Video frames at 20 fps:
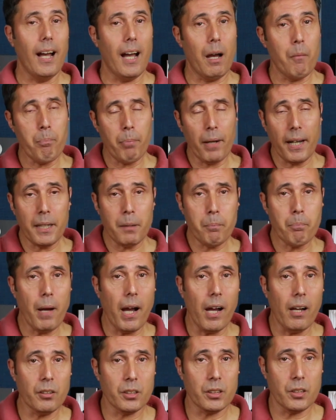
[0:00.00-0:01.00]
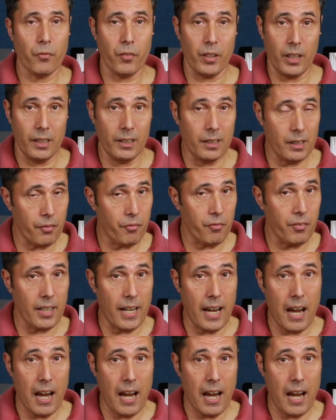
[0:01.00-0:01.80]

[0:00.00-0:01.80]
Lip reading: and play parts of it in different